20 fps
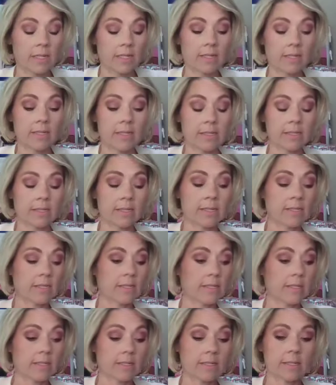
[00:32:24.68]
And
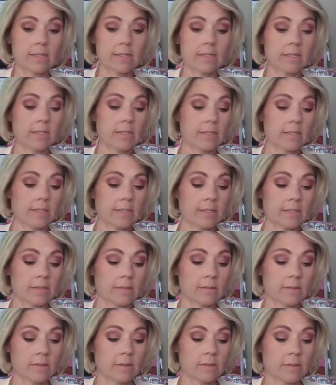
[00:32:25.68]
this,
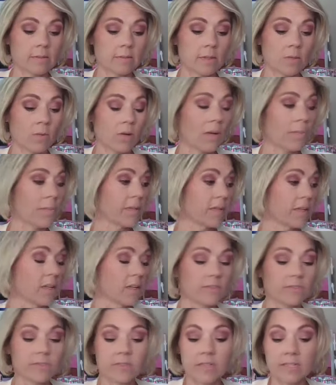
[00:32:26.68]
let me wipe it
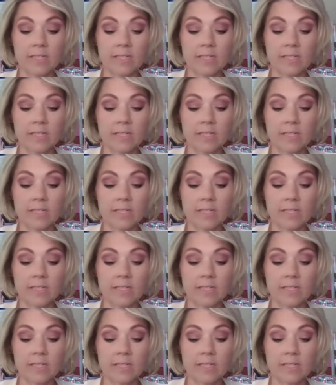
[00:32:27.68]
off